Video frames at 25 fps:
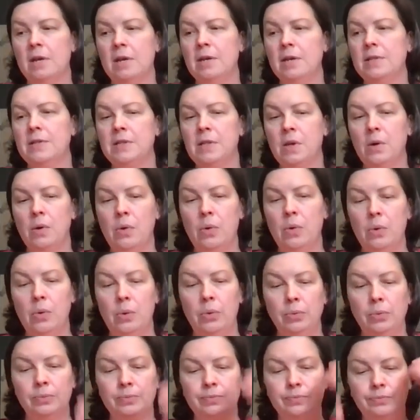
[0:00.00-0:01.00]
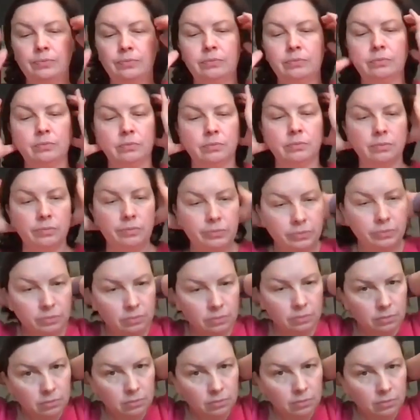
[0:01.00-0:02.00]
So
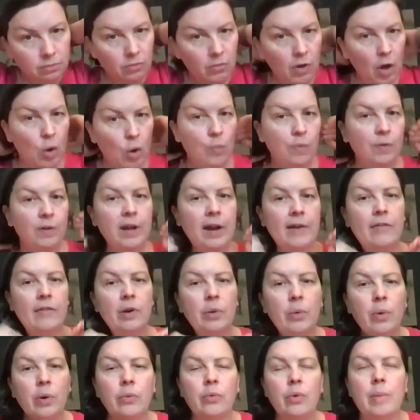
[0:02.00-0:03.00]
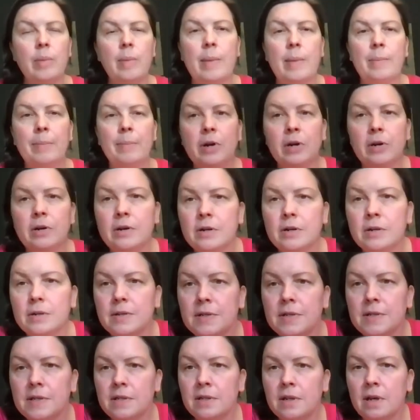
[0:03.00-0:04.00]
hopefully everyone
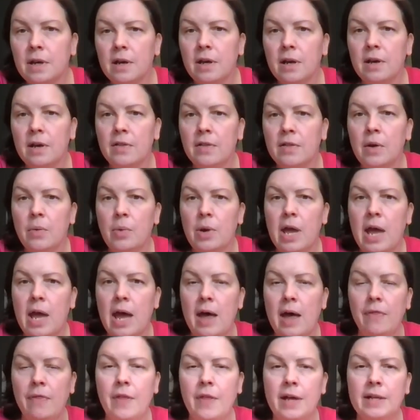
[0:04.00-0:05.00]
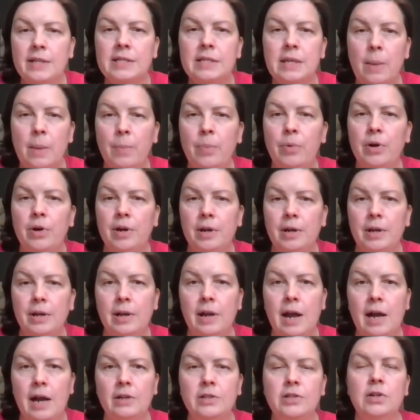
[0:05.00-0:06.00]
remembers that we had that separate
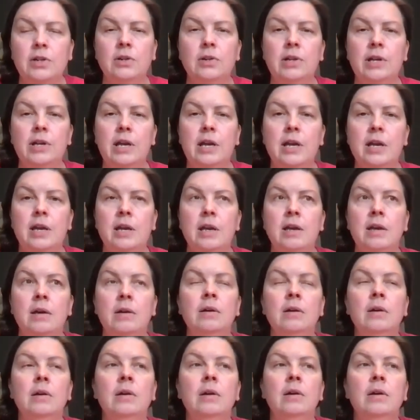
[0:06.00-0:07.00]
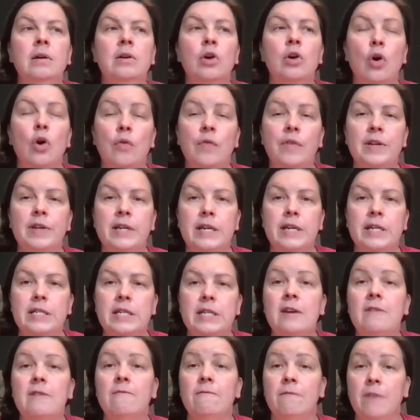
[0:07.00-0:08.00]
Act Early
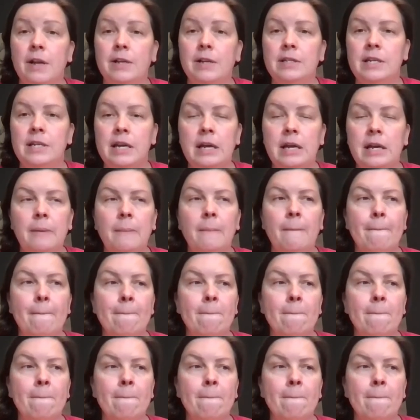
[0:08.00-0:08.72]
COVID-19 funding.